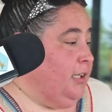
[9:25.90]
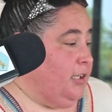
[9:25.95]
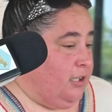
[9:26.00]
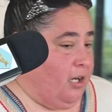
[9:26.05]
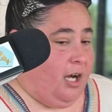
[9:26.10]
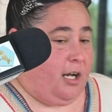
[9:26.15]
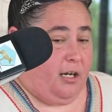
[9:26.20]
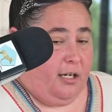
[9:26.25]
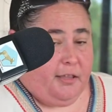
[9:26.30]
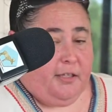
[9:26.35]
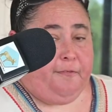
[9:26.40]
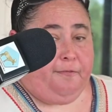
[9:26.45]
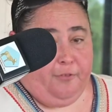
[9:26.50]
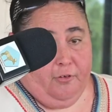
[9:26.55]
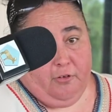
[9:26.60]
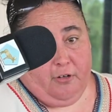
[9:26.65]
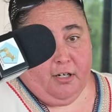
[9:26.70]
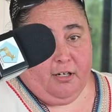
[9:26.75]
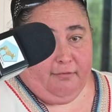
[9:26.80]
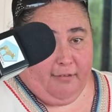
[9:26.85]
Not on the
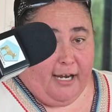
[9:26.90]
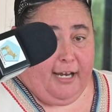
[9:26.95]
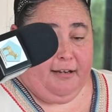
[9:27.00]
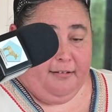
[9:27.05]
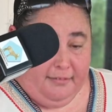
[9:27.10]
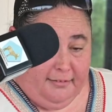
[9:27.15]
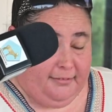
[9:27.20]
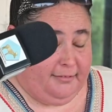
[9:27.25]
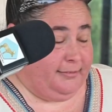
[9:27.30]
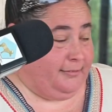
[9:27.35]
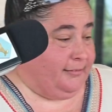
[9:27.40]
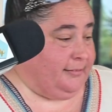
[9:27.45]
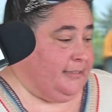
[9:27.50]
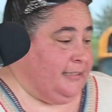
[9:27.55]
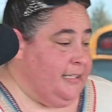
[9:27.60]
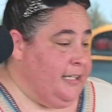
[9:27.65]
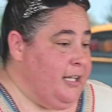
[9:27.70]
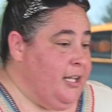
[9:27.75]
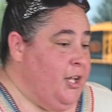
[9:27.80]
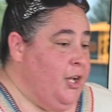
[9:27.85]
floor, right?
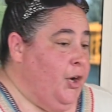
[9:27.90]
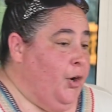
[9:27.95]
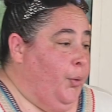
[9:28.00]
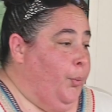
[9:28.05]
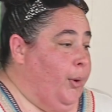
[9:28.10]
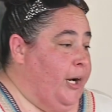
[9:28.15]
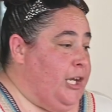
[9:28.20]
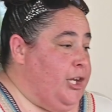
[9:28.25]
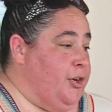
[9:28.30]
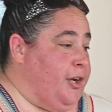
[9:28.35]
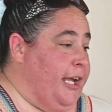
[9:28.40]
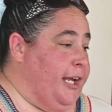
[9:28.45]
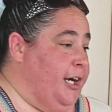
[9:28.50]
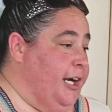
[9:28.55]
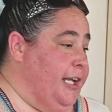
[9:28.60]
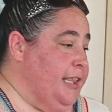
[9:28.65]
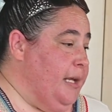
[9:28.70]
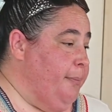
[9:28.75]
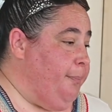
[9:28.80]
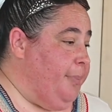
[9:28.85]
When you get
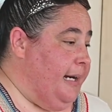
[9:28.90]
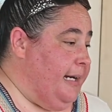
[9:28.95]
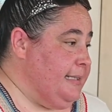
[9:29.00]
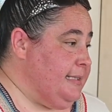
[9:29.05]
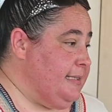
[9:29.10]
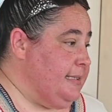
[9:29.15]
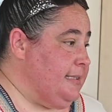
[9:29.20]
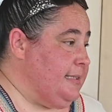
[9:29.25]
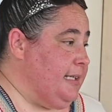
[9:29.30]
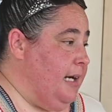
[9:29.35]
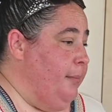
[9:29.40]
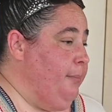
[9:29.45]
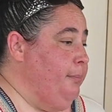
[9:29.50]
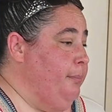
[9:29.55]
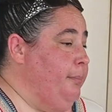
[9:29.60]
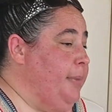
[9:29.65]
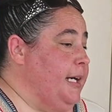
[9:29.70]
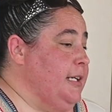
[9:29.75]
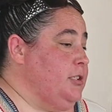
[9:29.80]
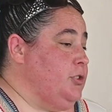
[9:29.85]
on the bus, some
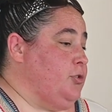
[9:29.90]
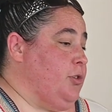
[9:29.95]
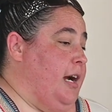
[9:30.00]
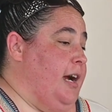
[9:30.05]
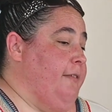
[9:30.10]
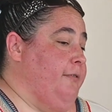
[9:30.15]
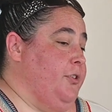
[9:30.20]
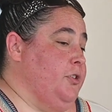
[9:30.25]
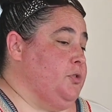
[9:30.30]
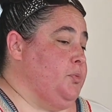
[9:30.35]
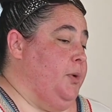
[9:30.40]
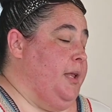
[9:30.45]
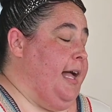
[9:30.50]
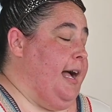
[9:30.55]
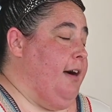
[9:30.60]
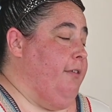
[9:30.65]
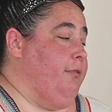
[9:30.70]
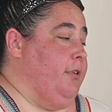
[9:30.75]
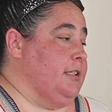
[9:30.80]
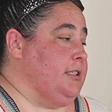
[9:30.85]
bus drivers will
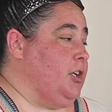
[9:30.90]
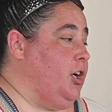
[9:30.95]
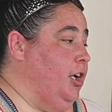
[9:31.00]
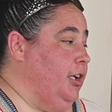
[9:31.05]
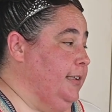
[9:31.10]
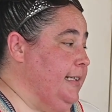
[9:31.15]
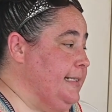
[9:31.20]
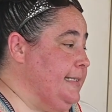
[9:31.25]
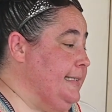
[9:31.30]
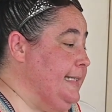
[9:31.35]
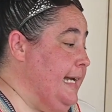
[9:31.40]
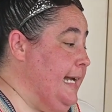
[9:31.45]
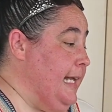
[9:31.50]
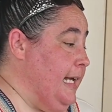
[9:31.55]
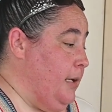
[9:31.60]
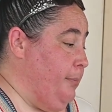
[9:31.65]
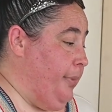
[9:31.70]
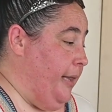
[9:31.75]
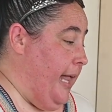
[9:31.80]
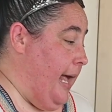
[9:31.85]
have what's called a
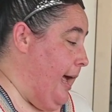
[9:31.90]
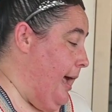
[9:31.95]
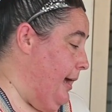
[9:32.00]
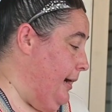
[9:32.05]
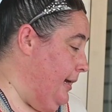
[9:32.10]
seating plan,